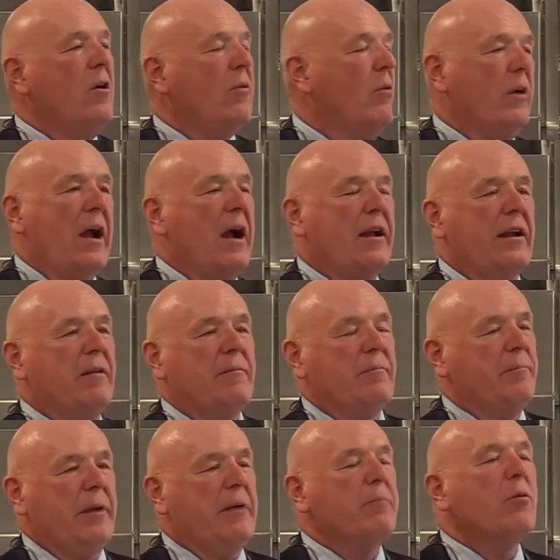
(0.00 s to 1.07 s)
We're not going to
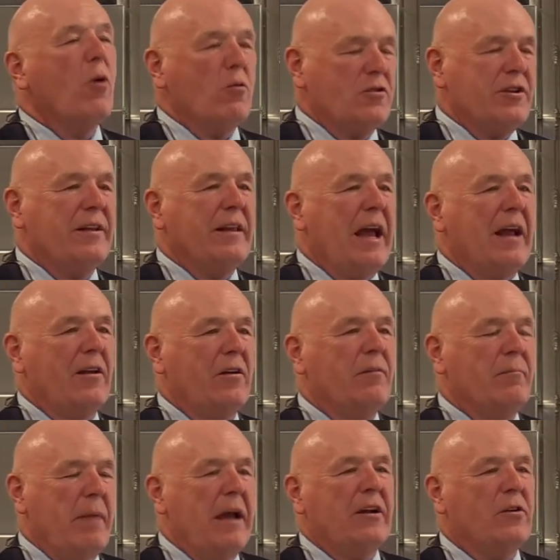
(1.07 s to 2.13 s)
be approaching
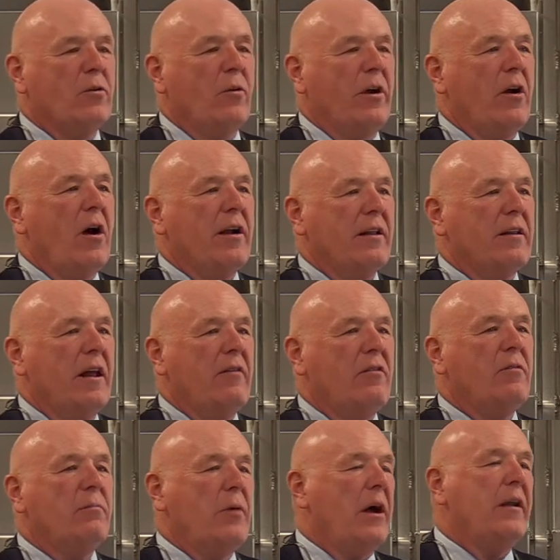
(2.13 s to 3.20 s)
that mandatory audit
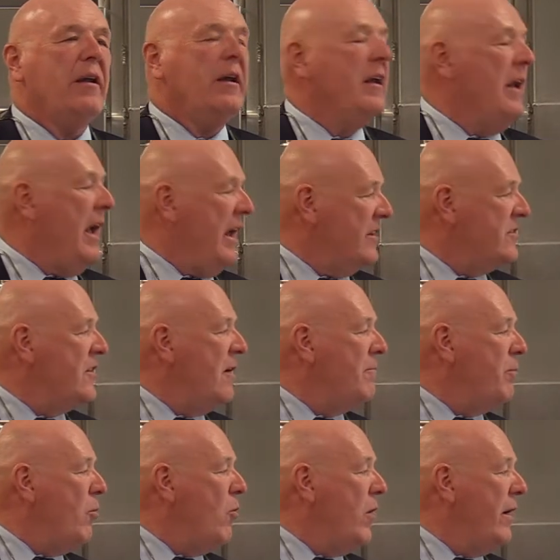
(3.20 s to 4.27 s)
level, but at
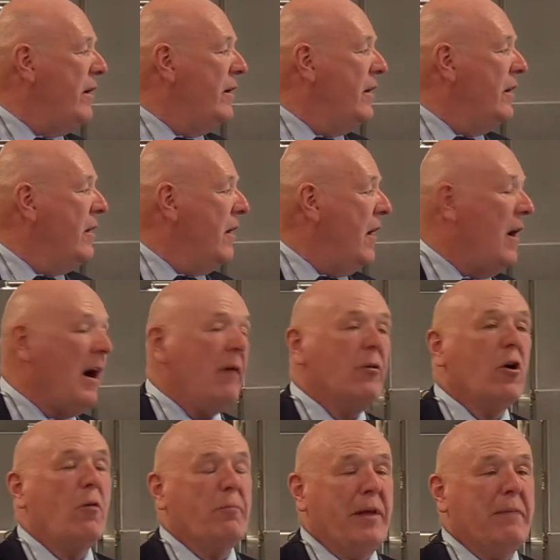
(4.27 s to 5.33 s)
some point, uh, I
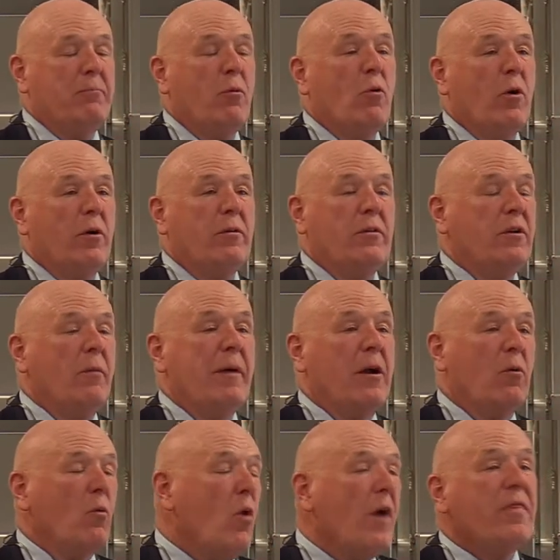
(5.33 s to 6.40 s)
would hope that board, no
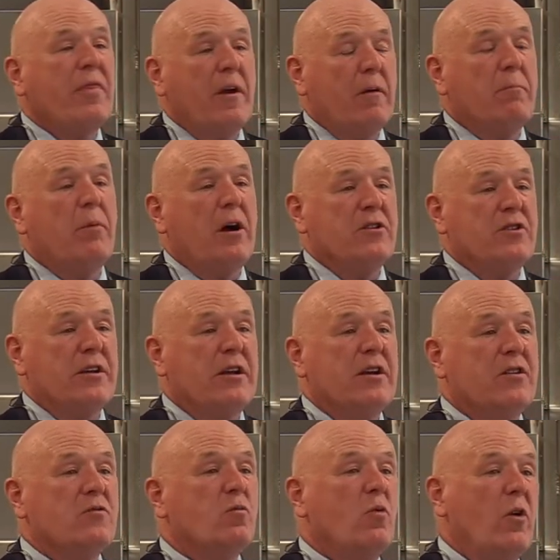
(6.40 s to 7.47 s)
matter what their budget
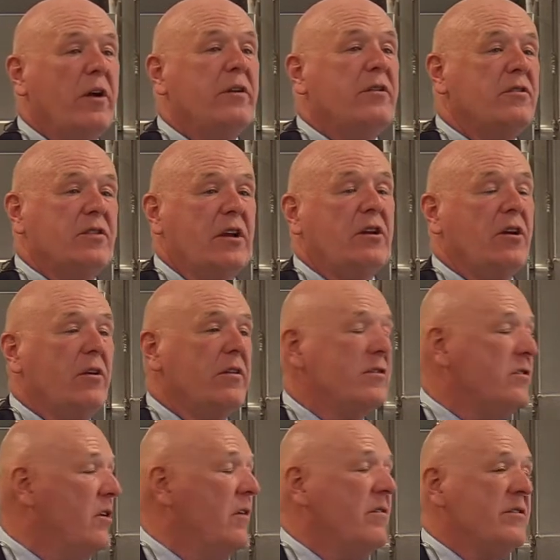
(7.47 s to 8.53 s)
is, would secure the
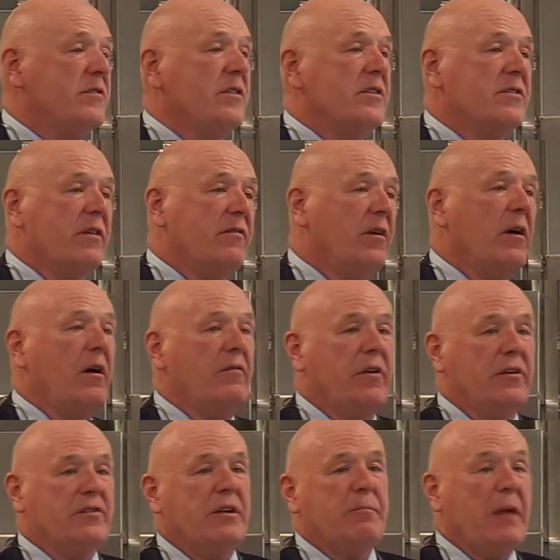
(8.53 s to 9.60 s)
services of a, of a
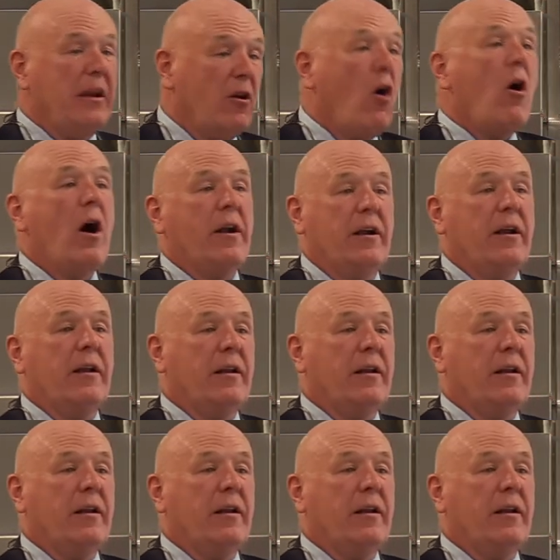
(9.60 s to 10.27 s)
CPA to audit